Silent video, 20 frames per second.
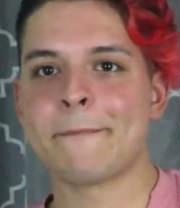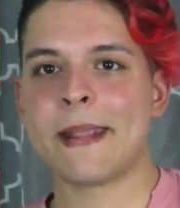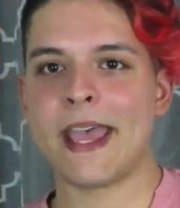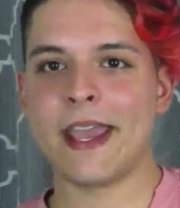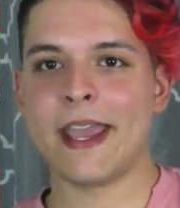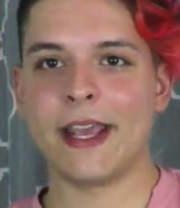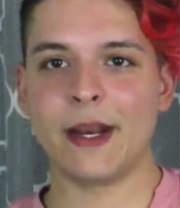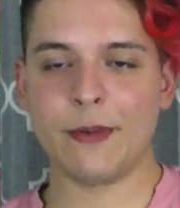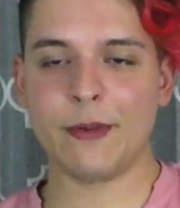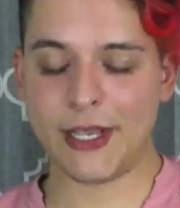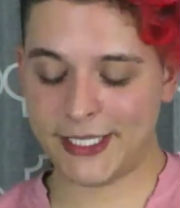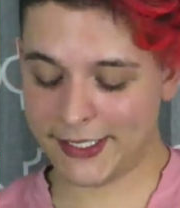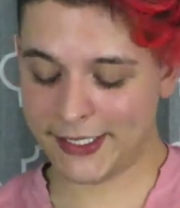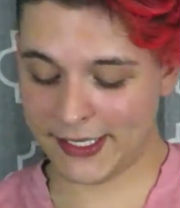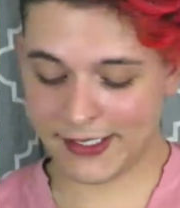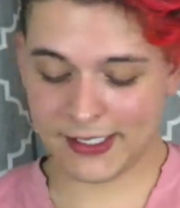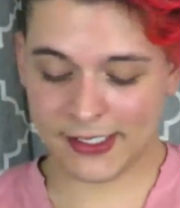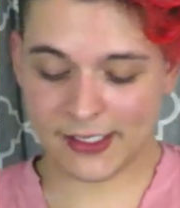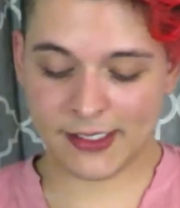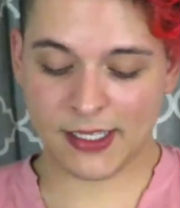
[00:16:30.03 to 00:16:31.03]
anyways
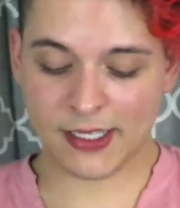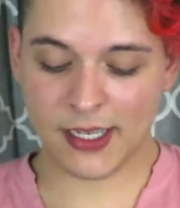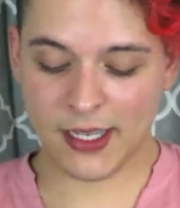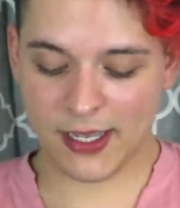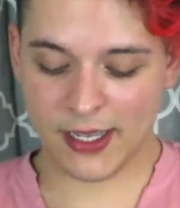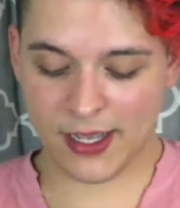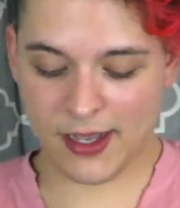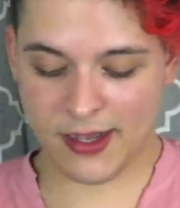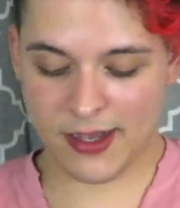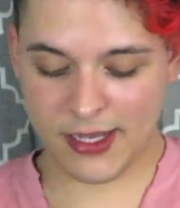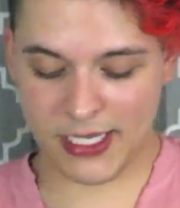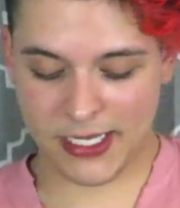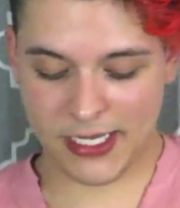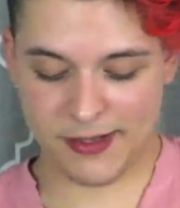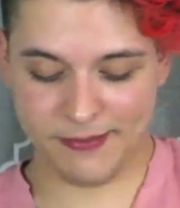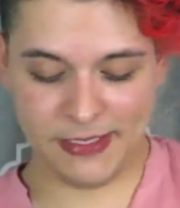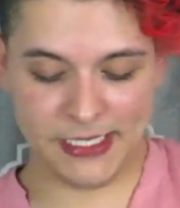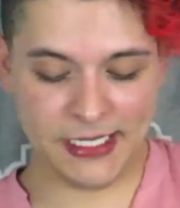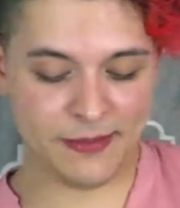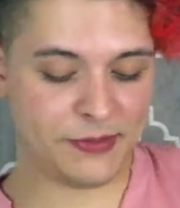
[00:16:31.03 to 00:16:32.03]
this is the
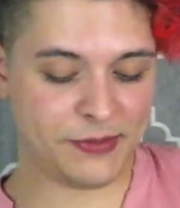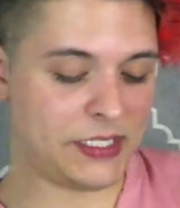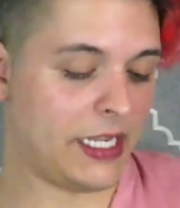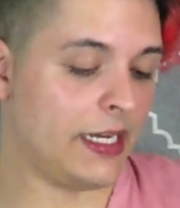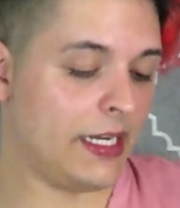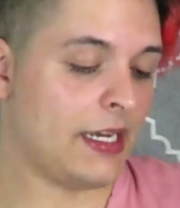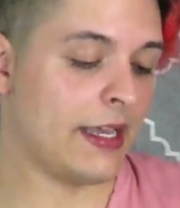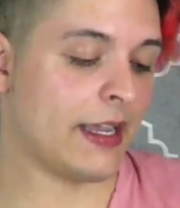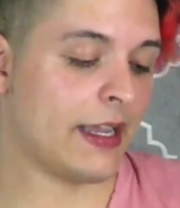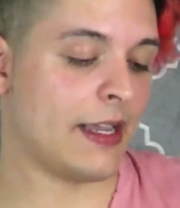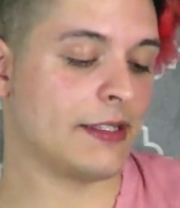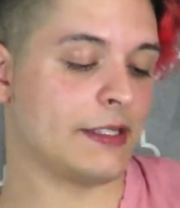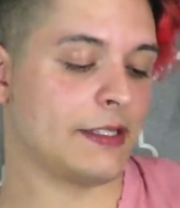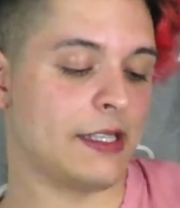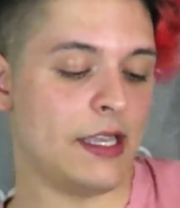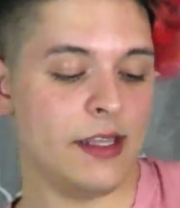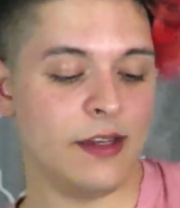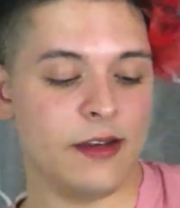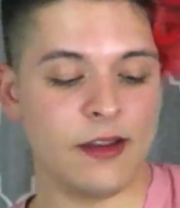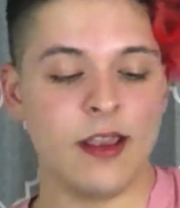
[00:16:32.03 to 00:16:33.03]
um lip stain like i
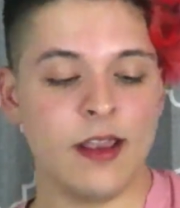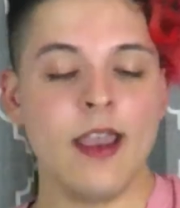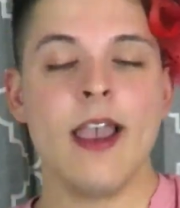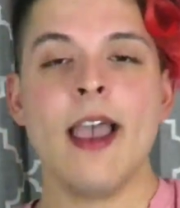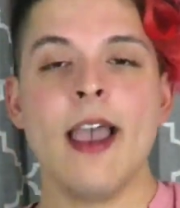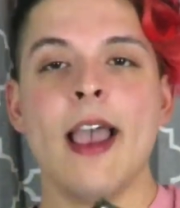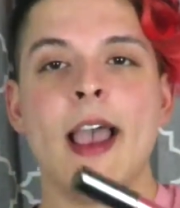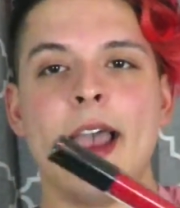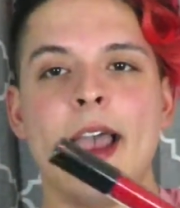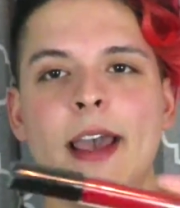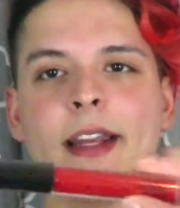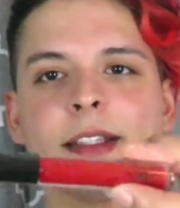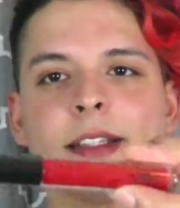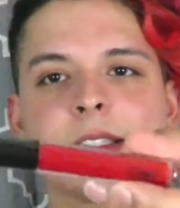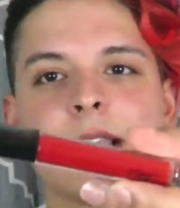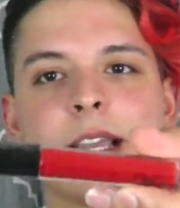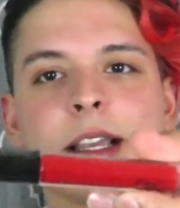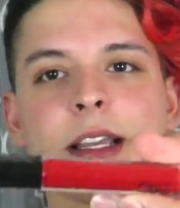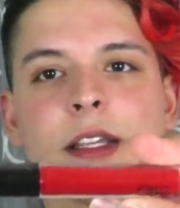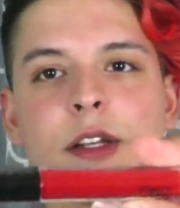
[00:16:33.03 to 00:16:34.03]
said and it's
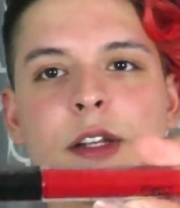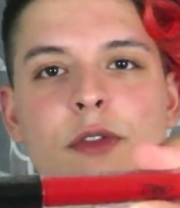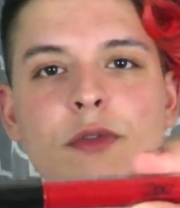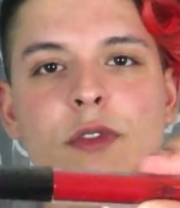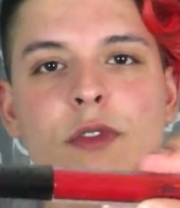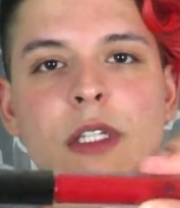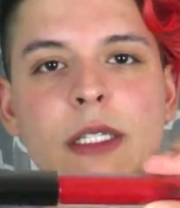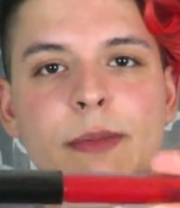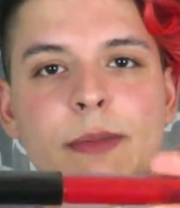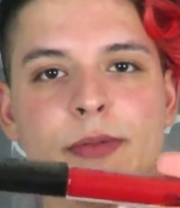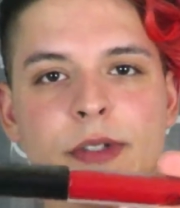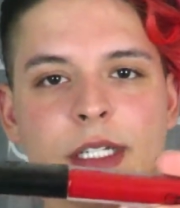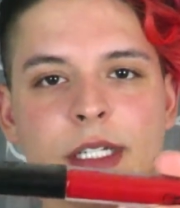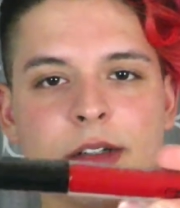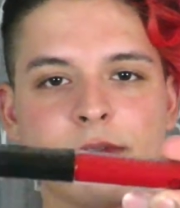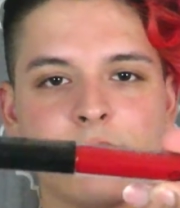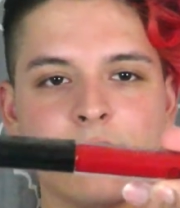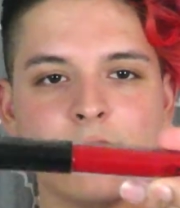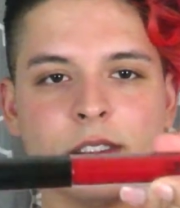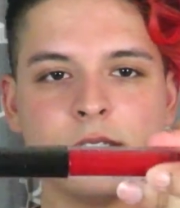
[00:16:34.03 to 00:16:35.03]
like in a really pretty
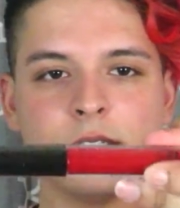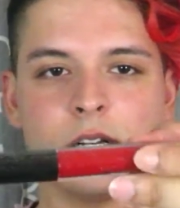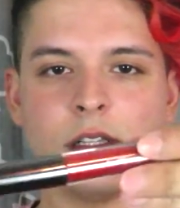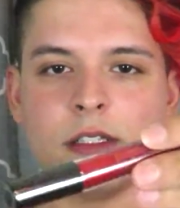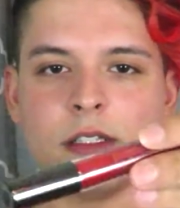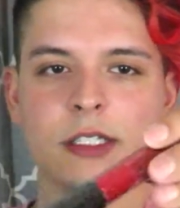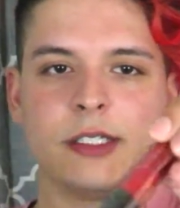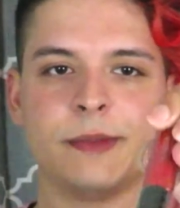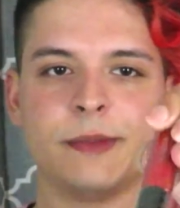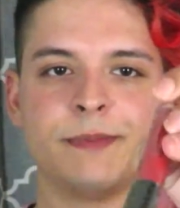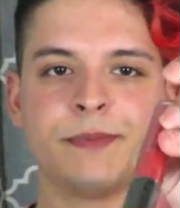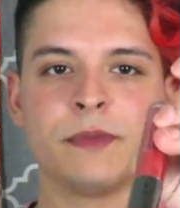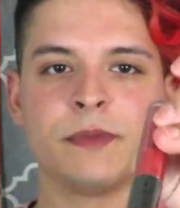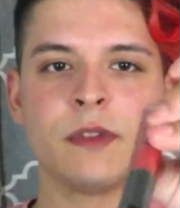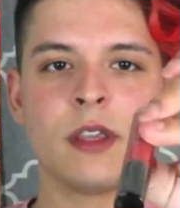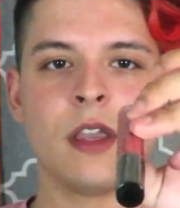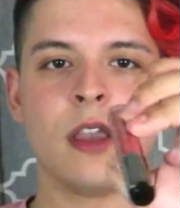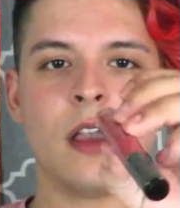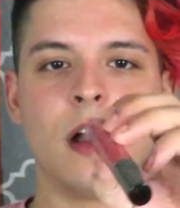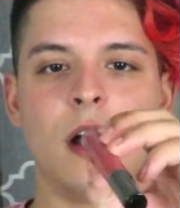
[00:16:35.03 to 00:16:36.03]
red color
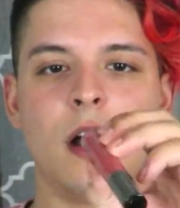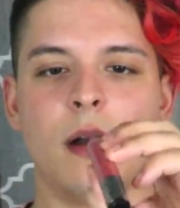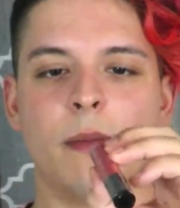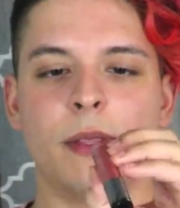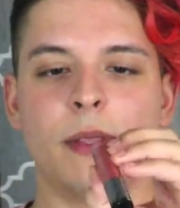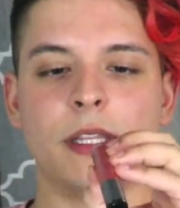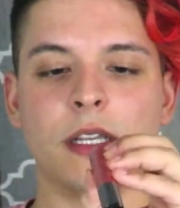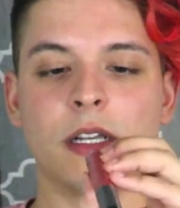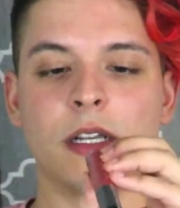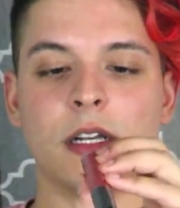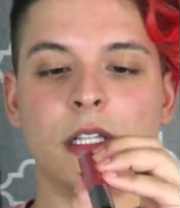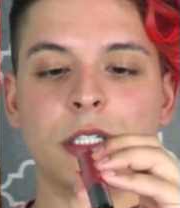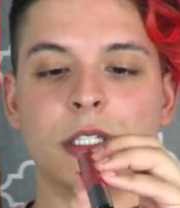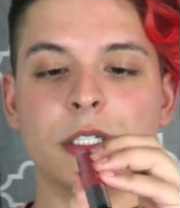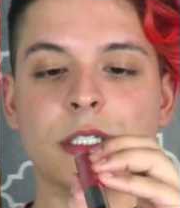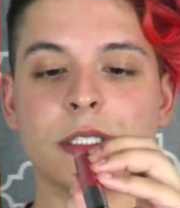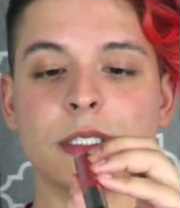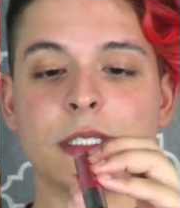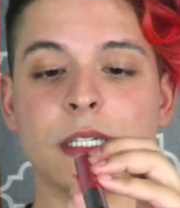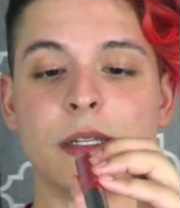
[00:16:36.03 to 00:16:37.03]
um, and the color
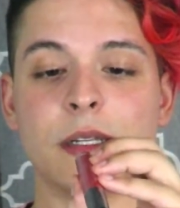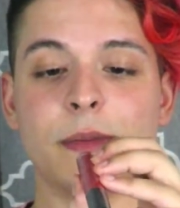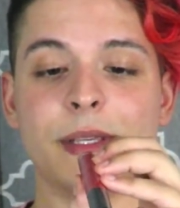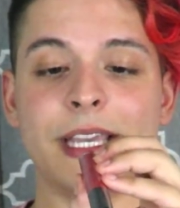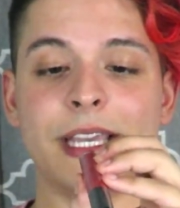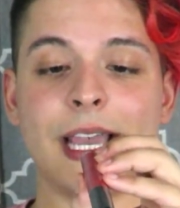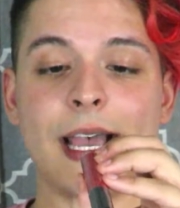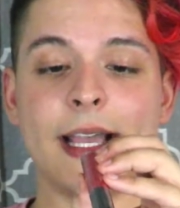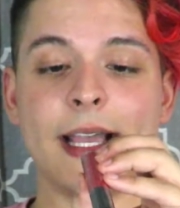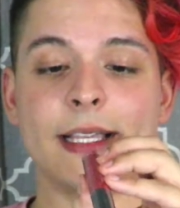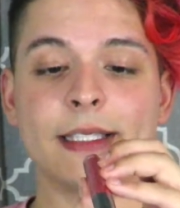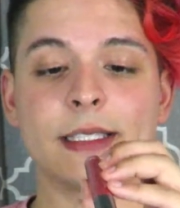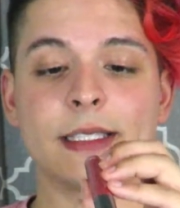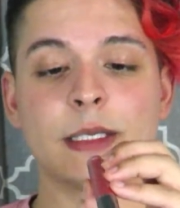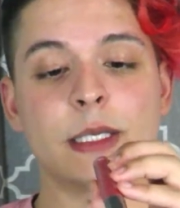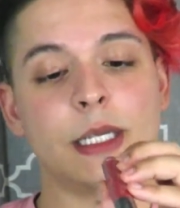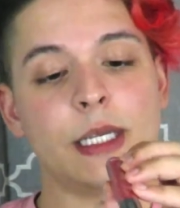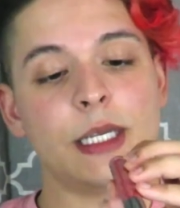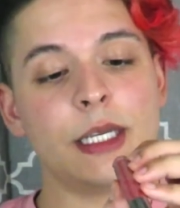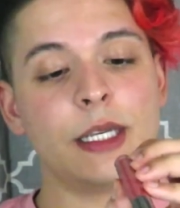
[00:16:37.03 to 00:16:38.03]
is going to be
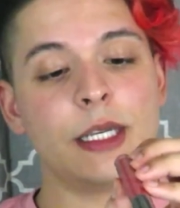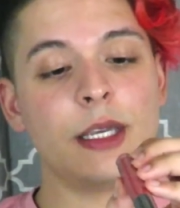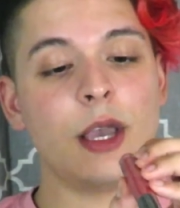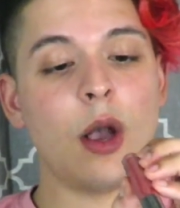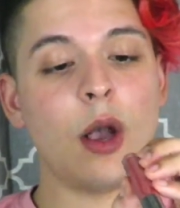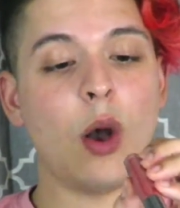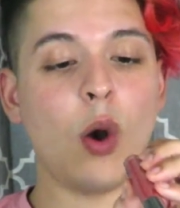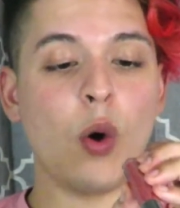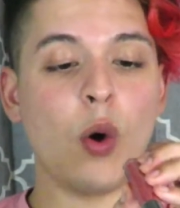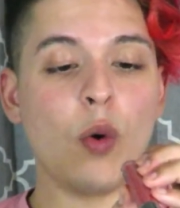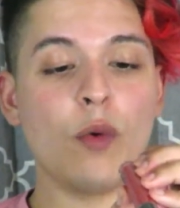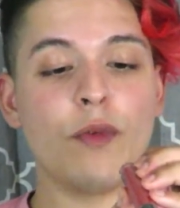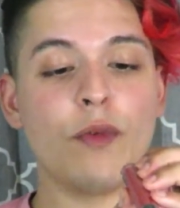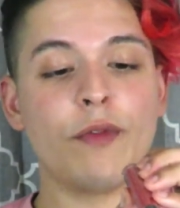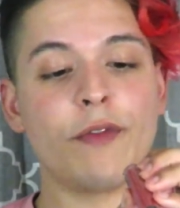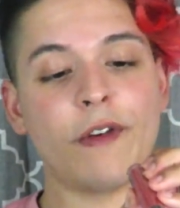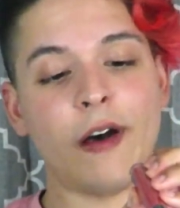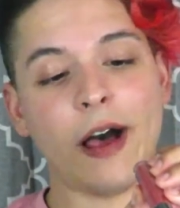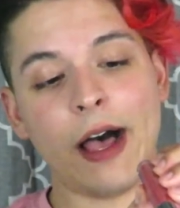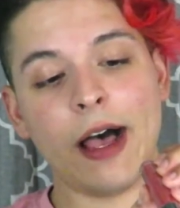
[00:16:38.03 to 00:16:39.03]

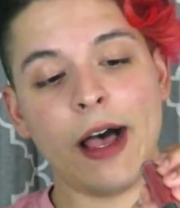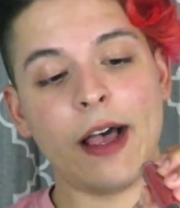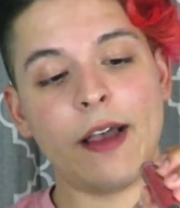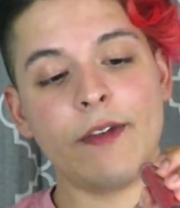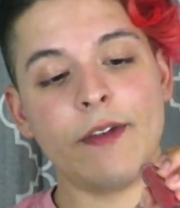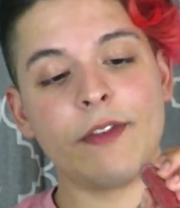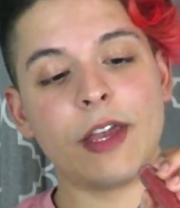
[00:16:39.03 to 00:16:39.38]
ST05.